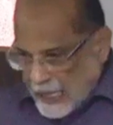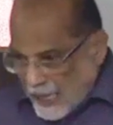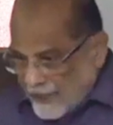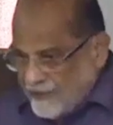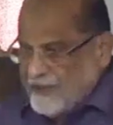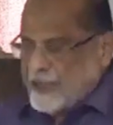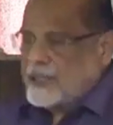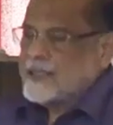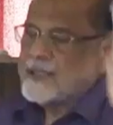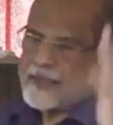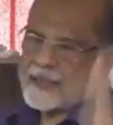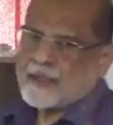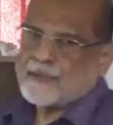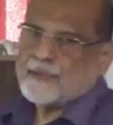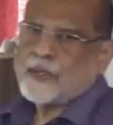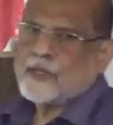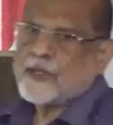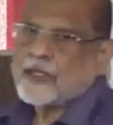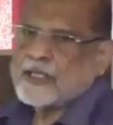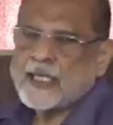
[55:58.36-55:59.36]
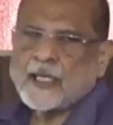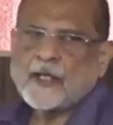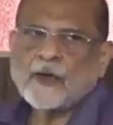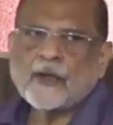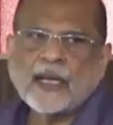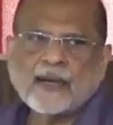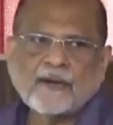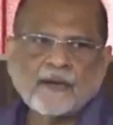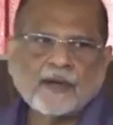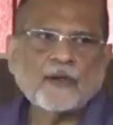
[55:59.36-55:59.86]
ovens, because they
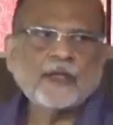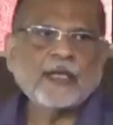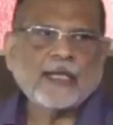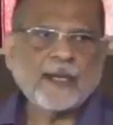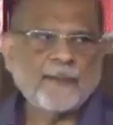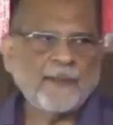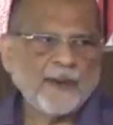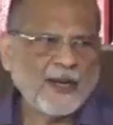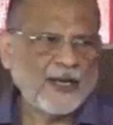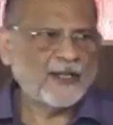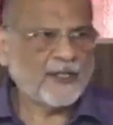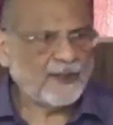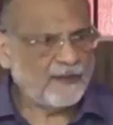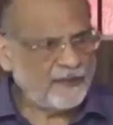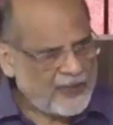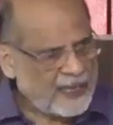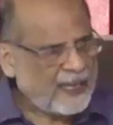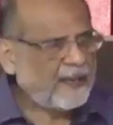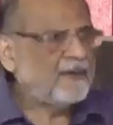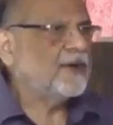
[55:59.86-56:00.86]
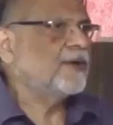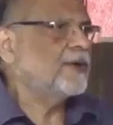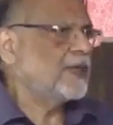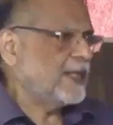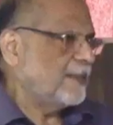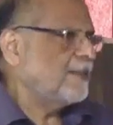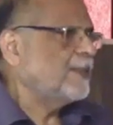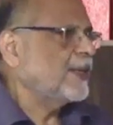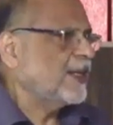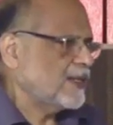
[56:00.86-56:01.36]
don't have a good temperature. We have a good
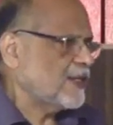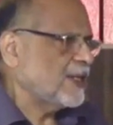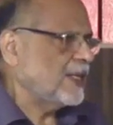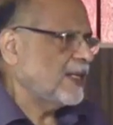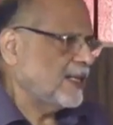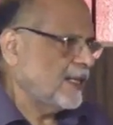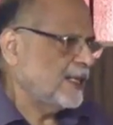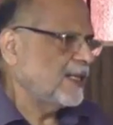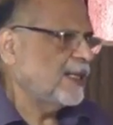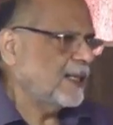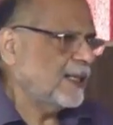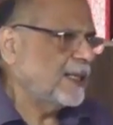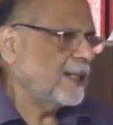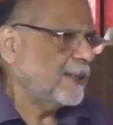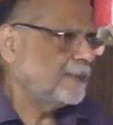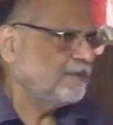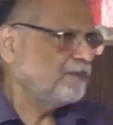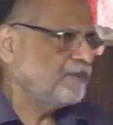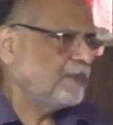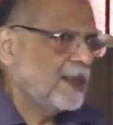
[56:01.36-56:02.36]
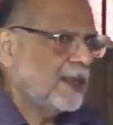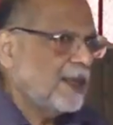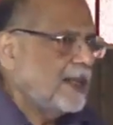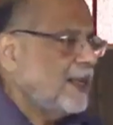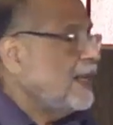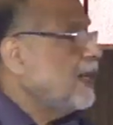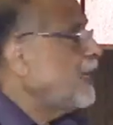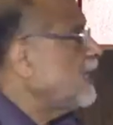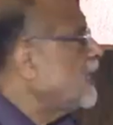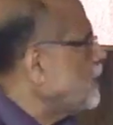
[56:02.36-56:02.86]
temperature here in India.
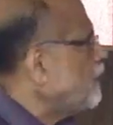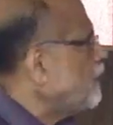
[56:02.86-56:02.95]
In